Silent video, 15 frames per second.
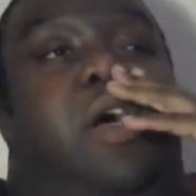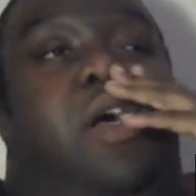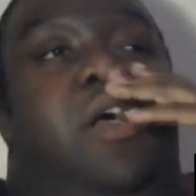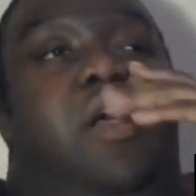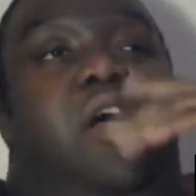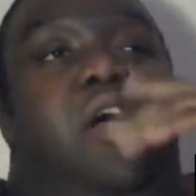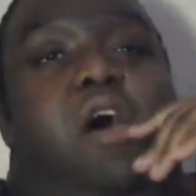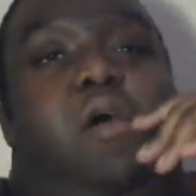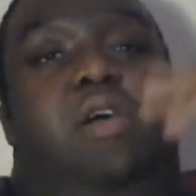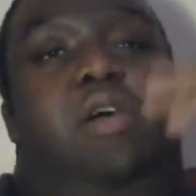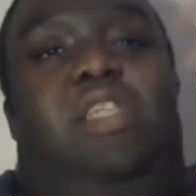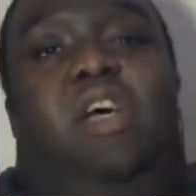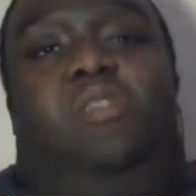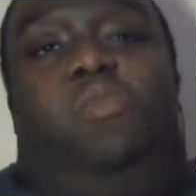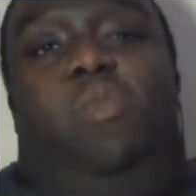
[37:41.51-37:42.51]
But I
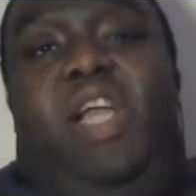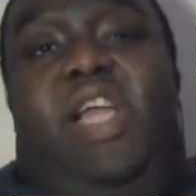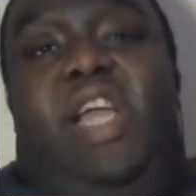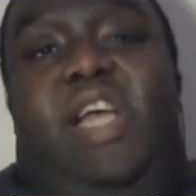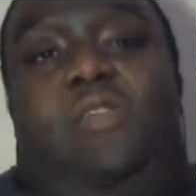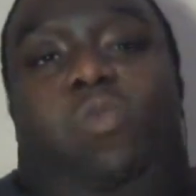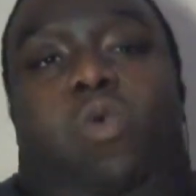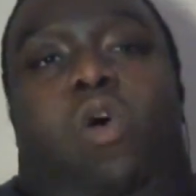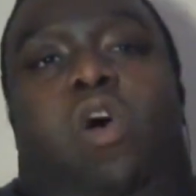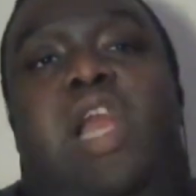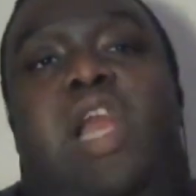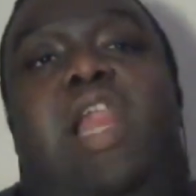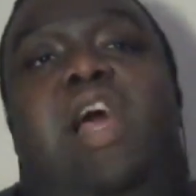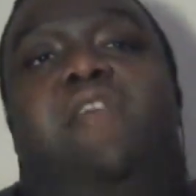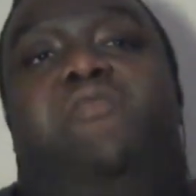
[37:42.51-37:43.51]
always ask my guests,
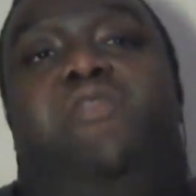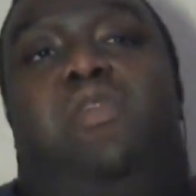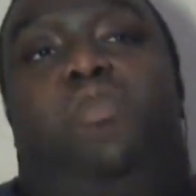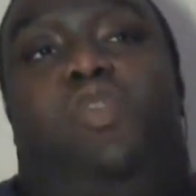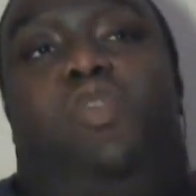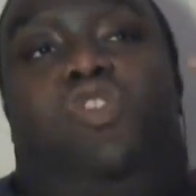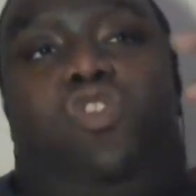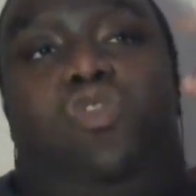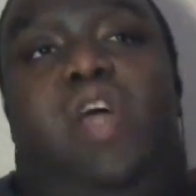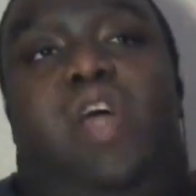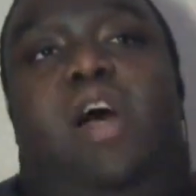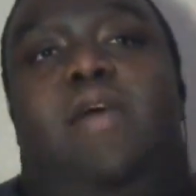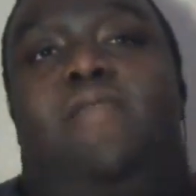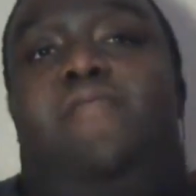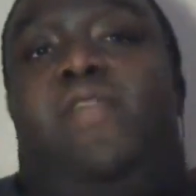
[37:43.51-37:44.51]
what 11 would you
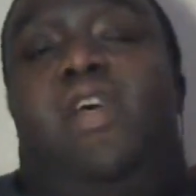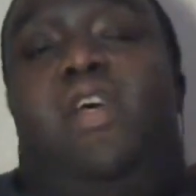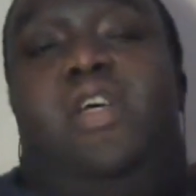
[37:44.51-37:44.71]
have